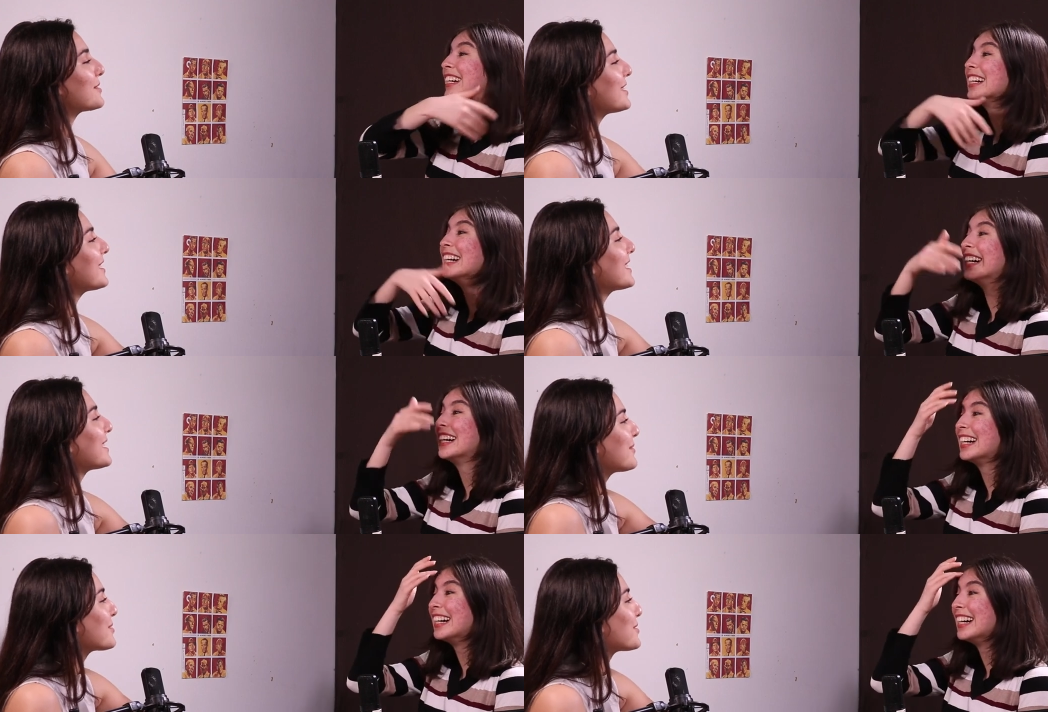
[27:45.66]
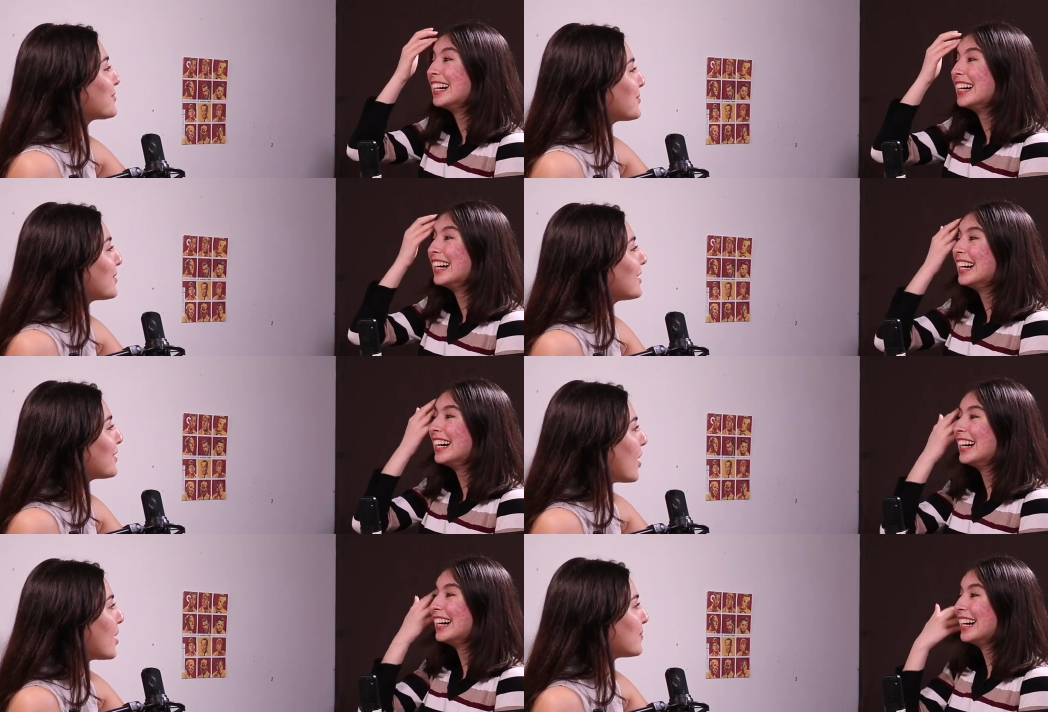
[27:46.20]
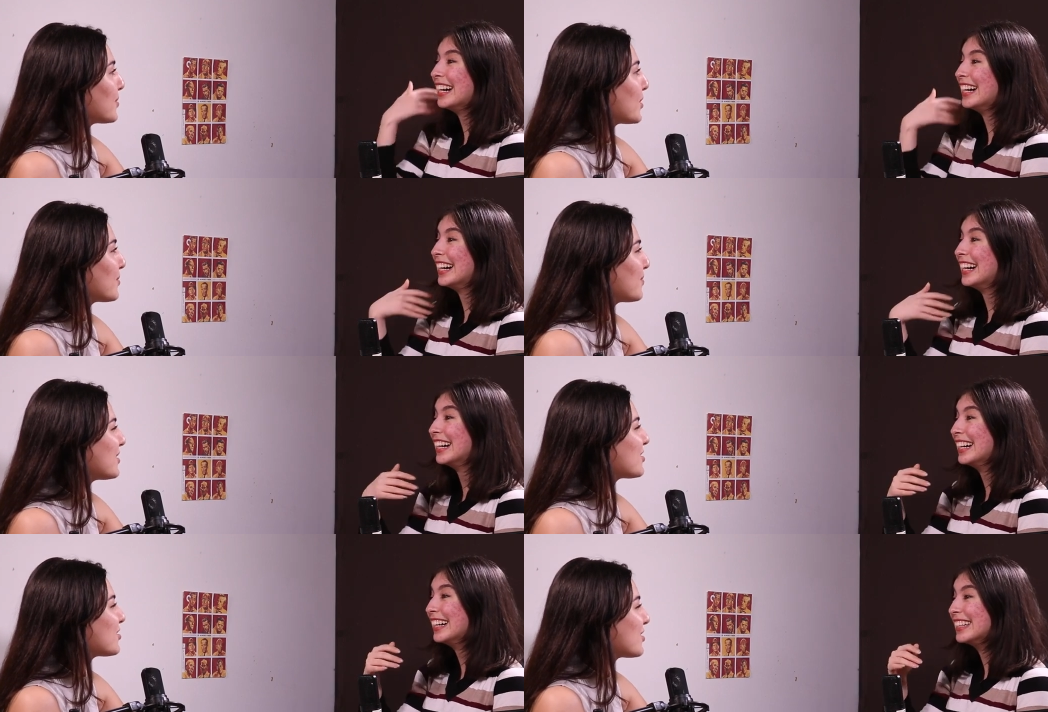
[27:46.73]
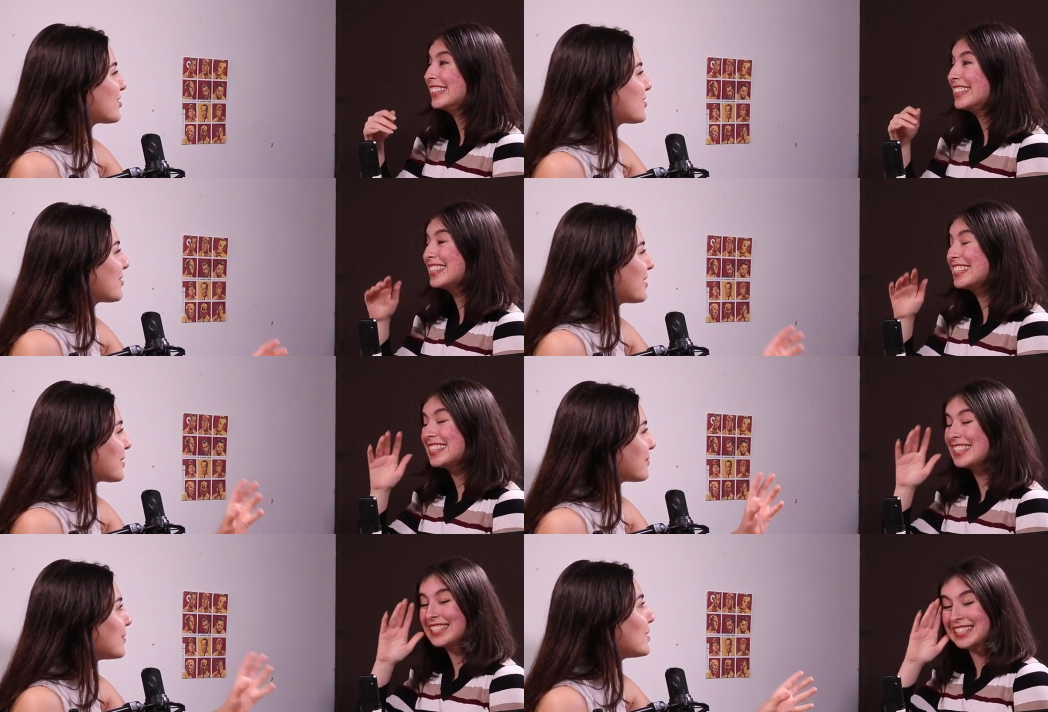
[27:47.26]
Speaker 1: was like he was doing it on purpose just
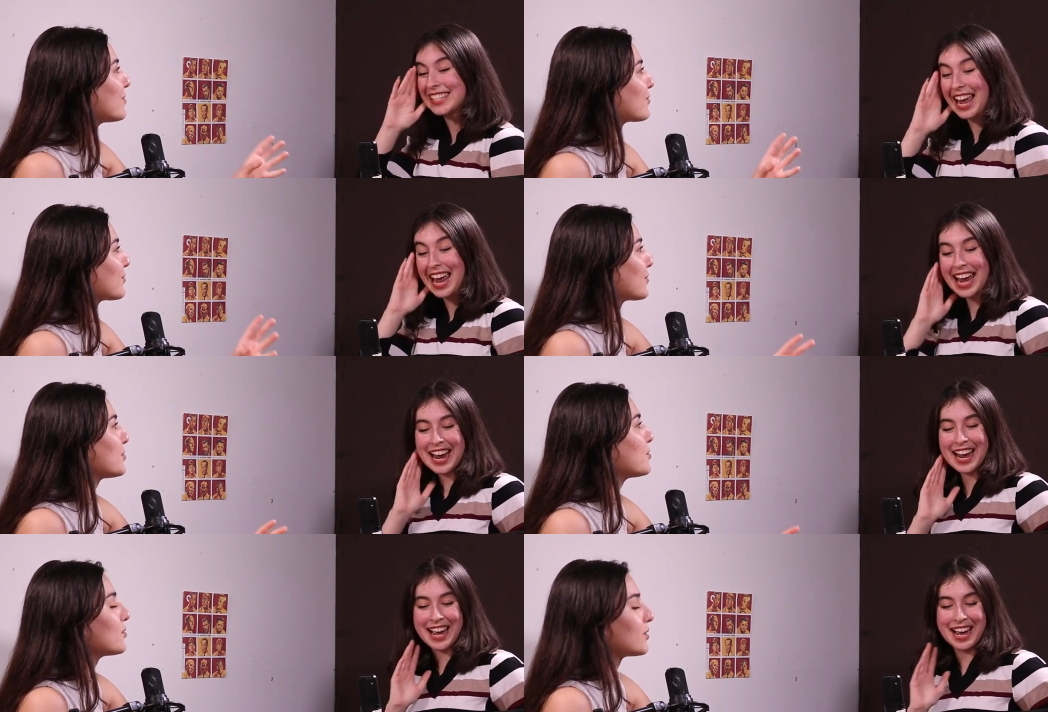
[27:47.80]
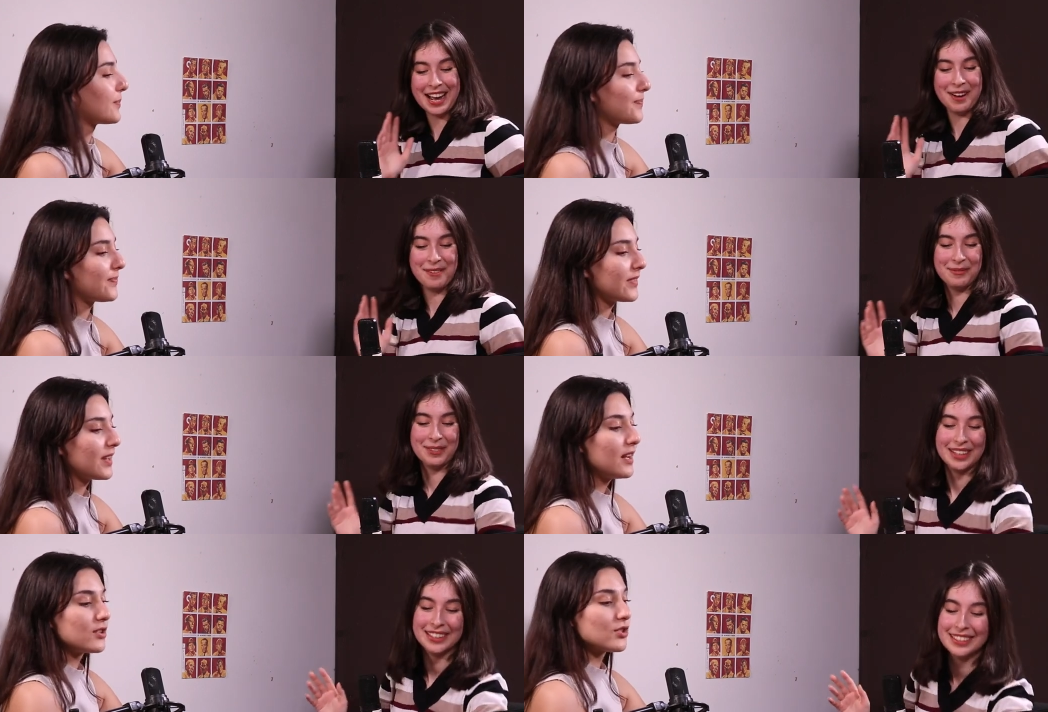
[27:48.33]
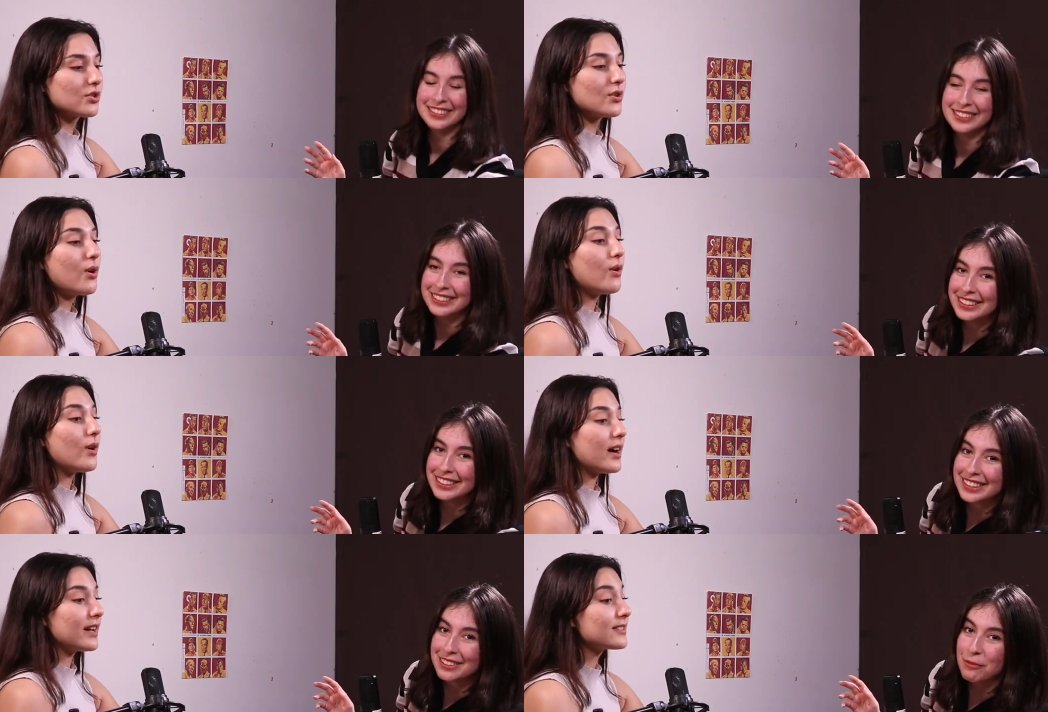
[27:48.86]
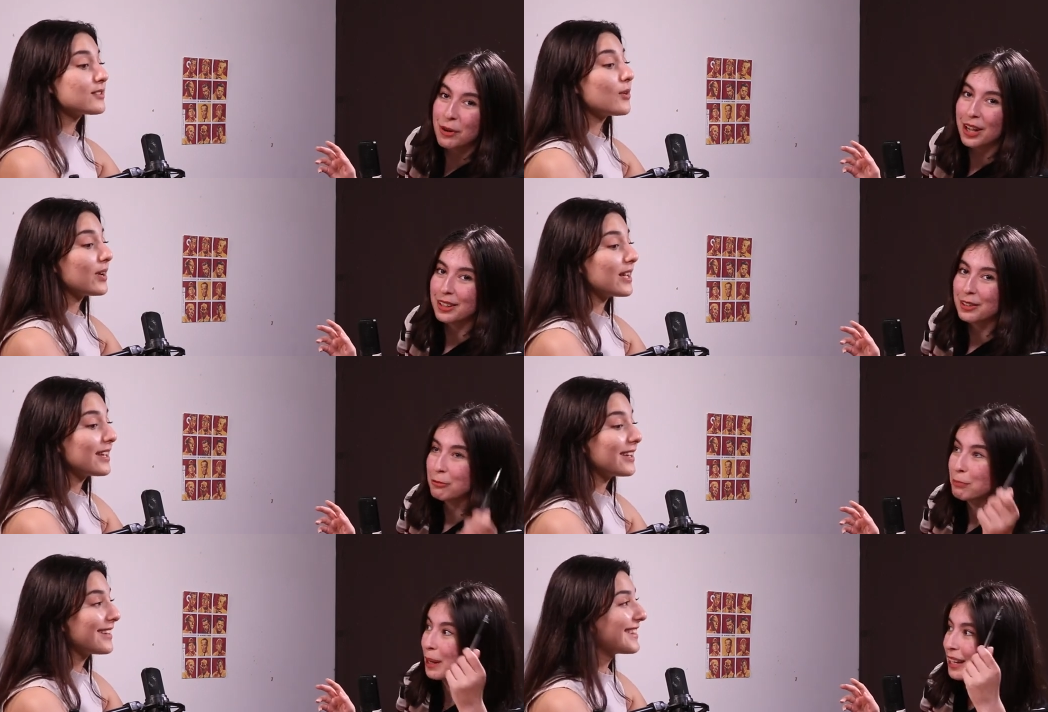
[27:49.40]
to like be Damn. rude so My
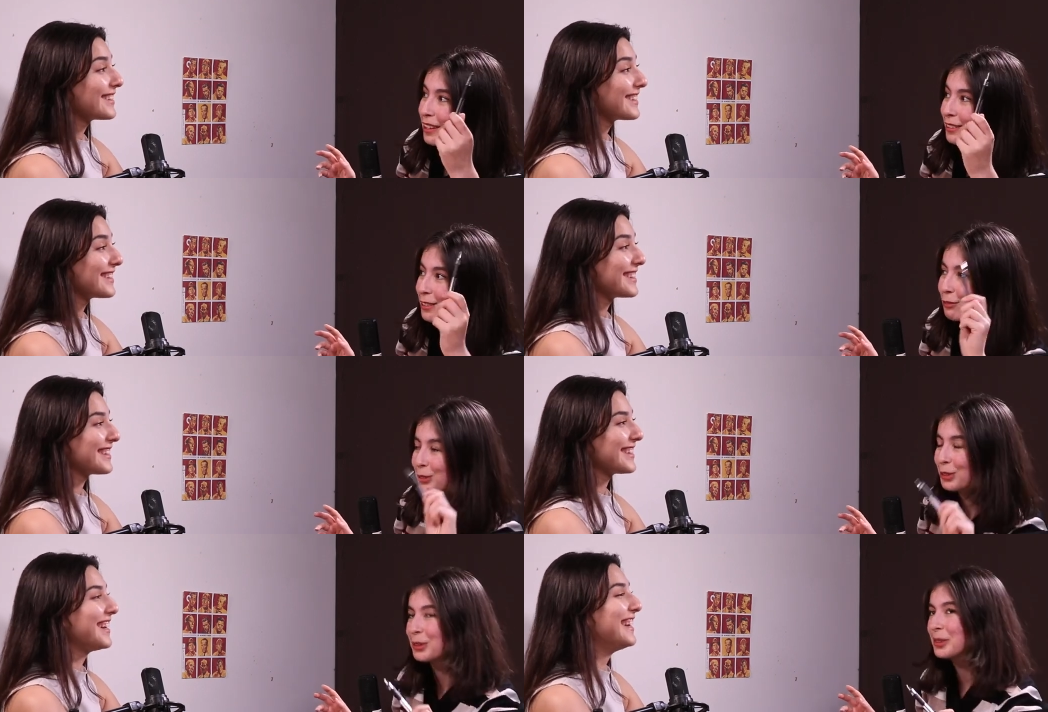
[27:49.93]
so pen flew